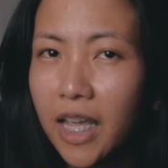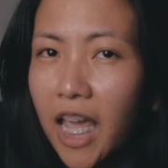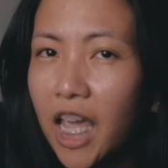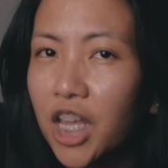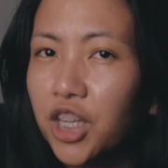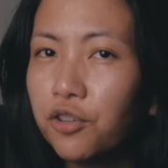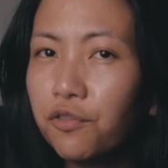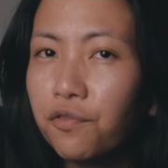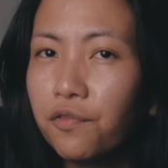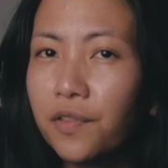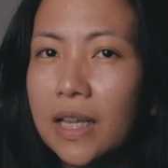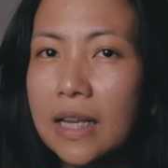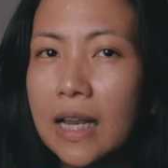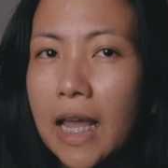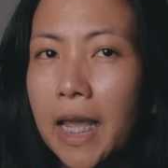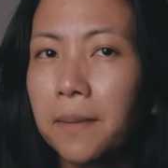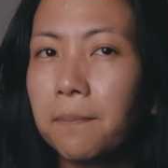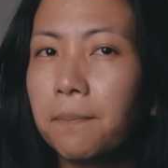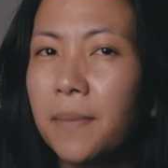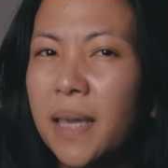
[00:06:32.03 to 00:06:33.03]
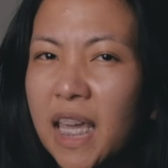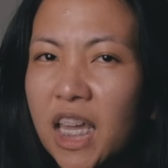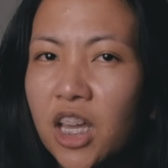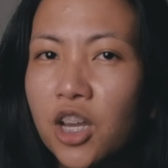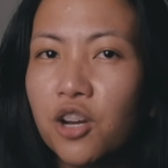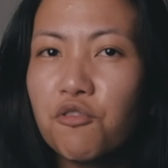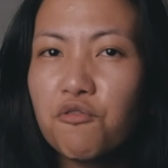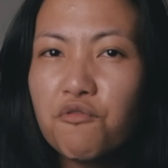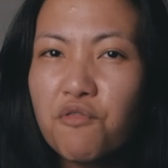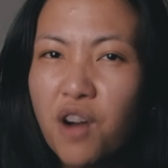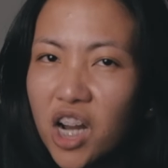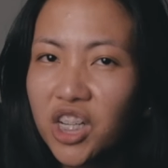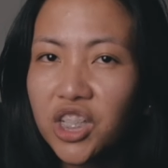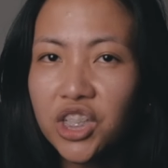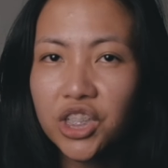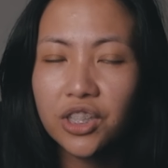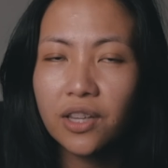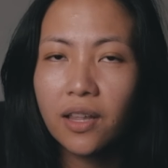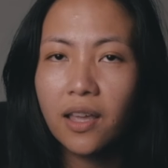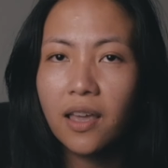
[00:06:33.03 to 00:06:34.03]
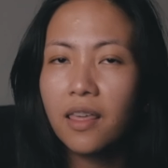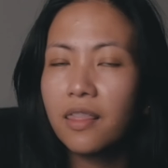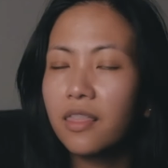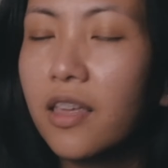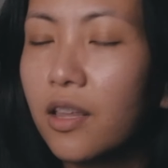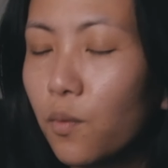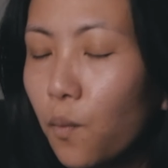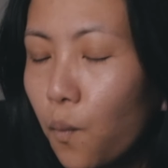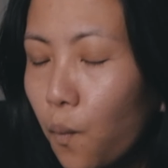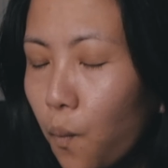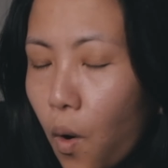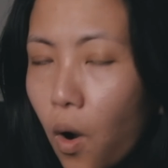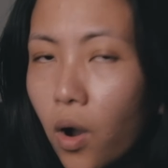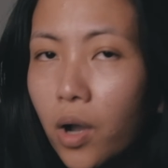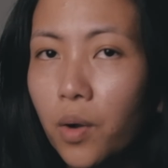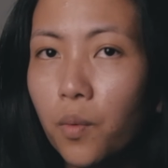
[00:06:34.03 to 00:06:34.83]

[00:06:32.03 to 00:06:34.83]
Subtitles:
and you feel like being rushed, then walk